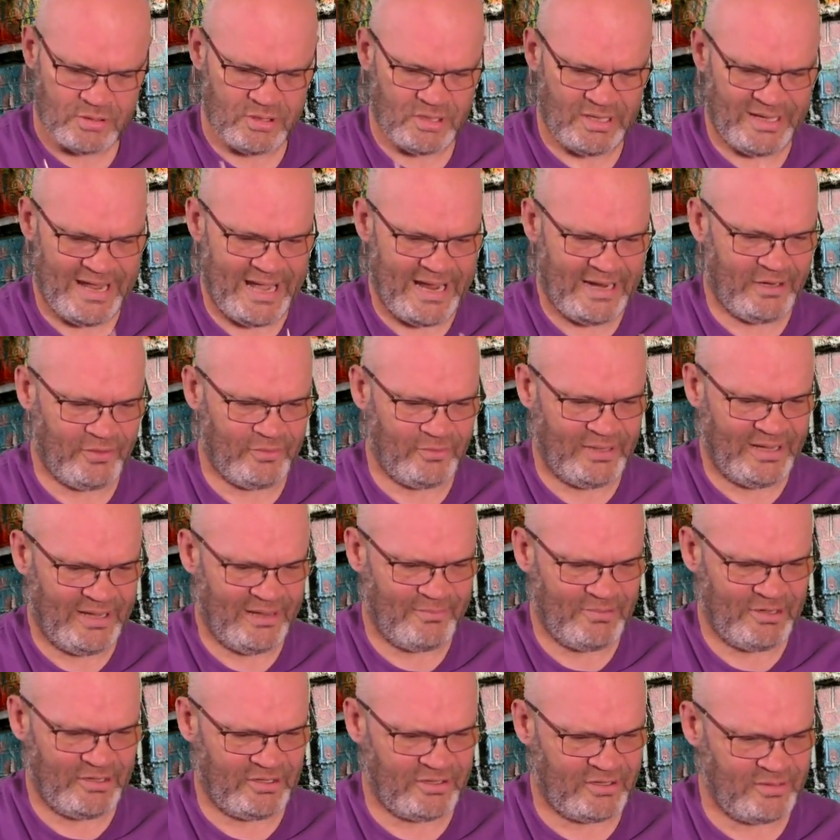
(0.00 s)
an angle. How
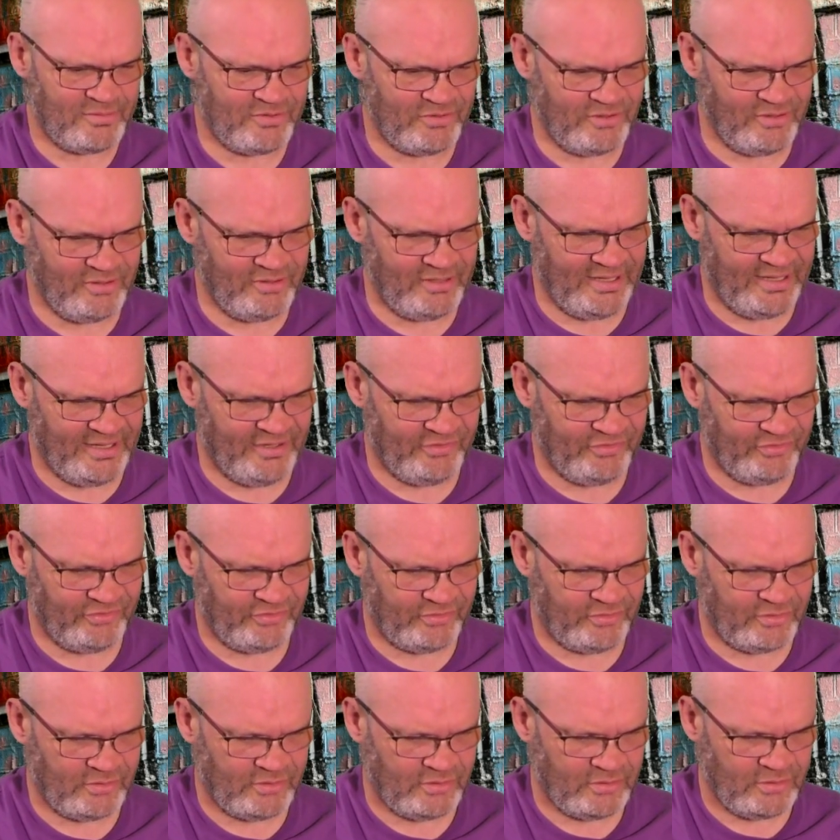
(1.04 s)
am I going to do
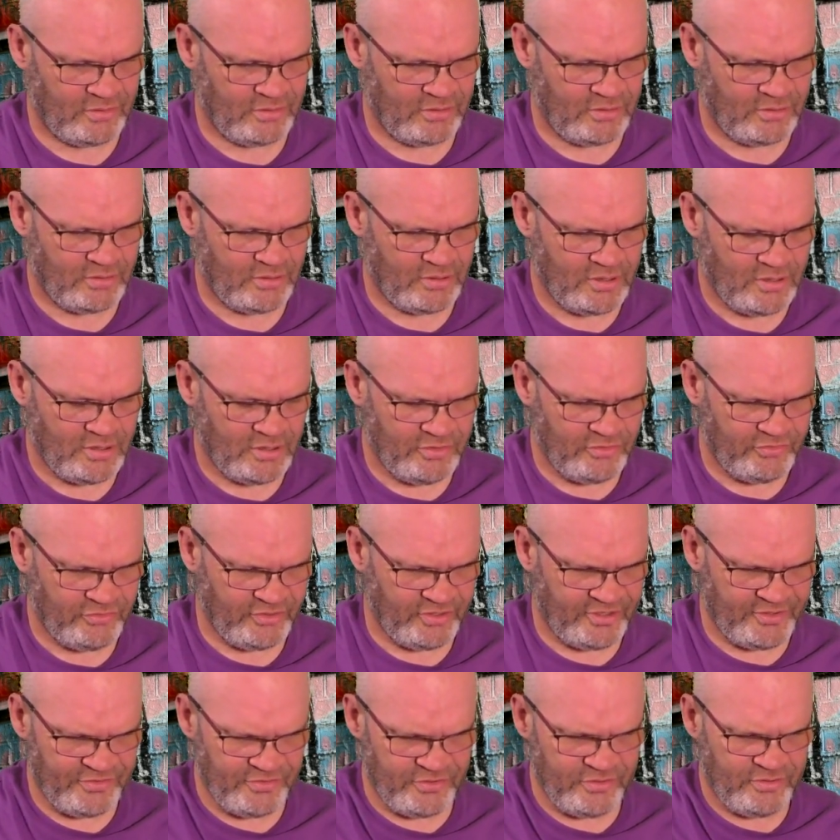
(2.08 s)
this?
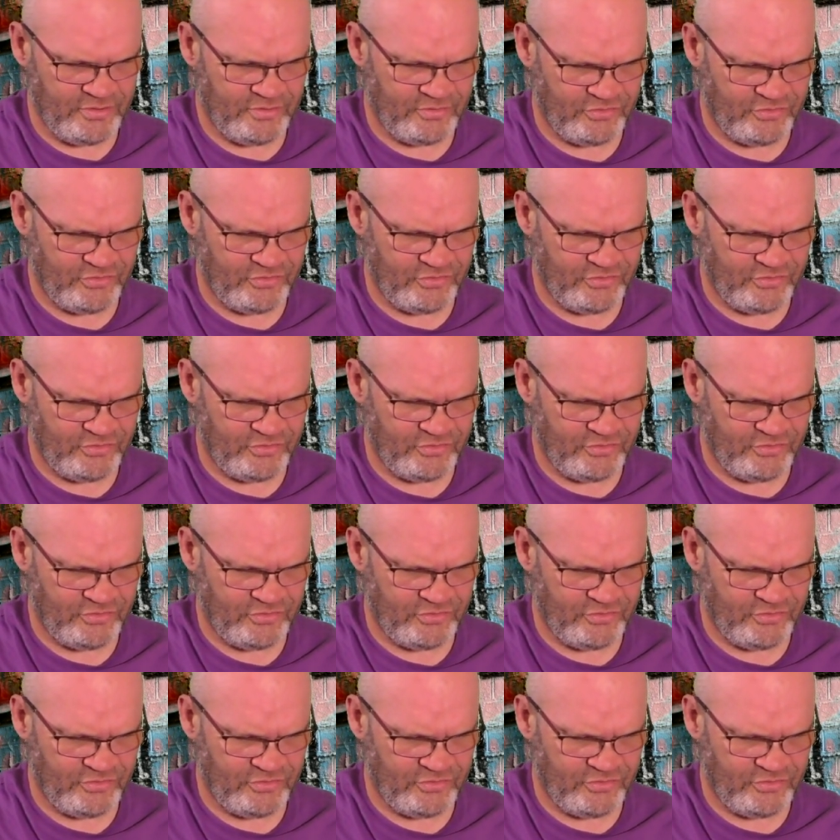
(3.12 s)
Should I do